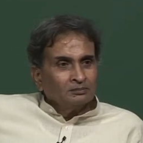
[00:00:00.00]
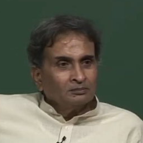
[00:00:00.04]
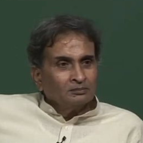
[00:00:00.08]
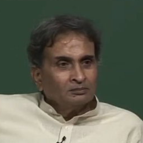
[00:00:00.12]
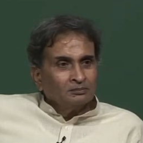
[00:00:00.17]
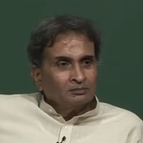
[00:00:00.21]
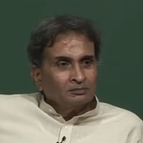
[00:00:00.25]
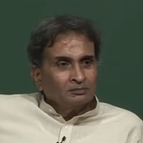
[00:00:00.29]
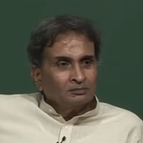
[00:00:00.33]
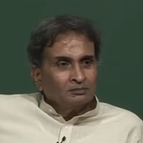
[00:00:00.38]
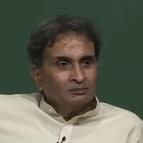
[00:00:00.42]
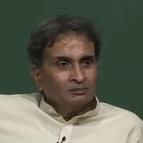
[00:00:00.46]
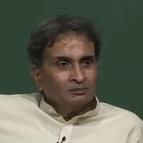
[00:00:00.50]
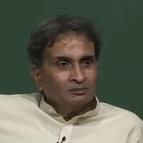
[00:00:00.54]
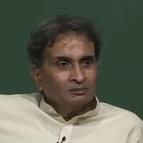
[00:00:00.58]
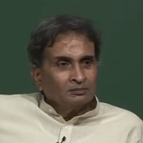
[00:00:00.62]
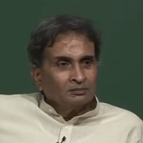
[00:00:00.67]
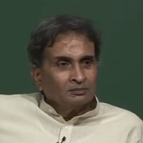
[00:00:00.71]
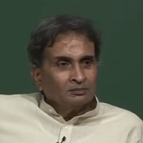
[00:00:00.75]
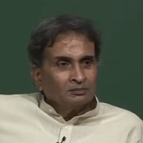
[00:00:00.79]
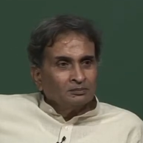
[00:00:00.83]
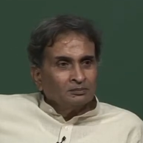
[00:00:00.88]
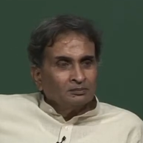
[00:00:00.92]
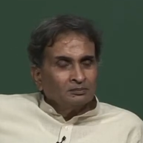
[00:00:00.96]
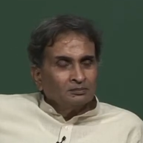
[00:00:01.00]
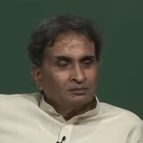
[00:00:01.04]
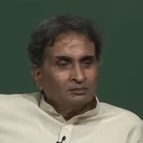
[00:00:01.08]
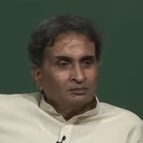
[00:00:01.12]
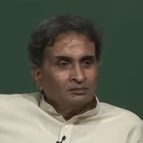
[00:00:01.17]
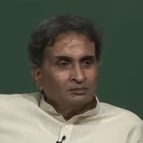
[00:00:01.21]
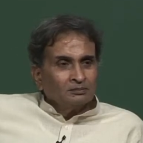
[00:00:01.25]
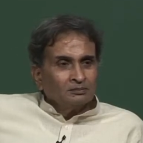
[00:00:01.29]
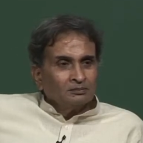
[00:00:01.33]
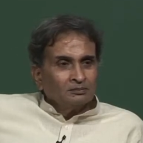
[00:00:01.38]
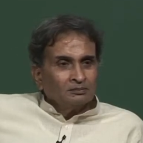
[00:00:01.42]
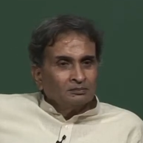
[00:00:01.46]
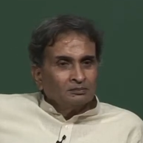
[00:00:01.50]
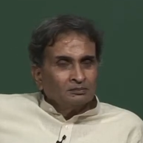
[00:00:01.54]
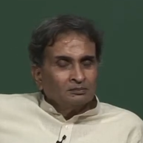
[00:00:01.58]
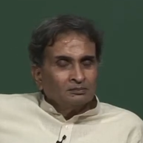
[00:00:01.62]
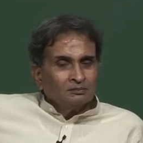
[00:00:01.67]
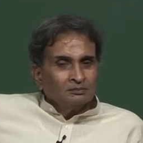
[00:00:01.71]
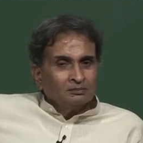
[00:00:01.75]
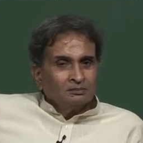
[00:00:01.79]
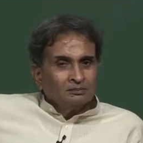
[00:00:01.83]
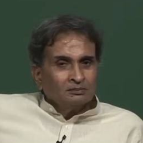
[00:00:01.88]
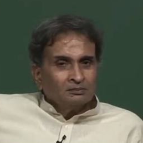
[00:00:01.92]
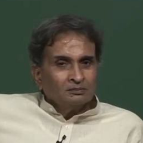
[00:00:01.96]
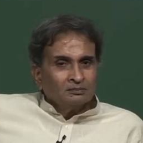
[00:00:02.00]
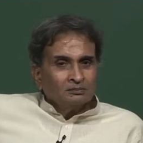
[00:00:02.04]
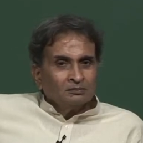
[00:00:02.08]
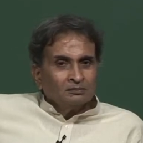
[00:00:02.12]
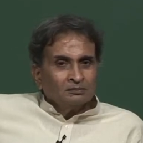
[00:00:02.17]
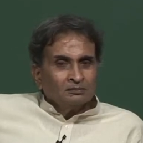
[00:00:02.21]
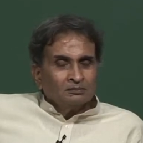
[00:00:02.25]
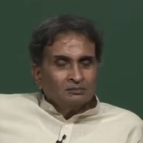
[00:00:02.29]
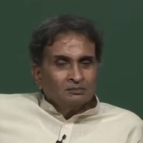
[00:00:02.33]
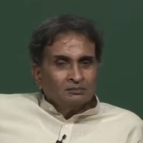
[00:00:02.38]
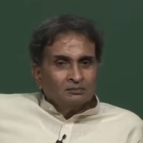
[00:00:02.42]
No one is speaking in this clip.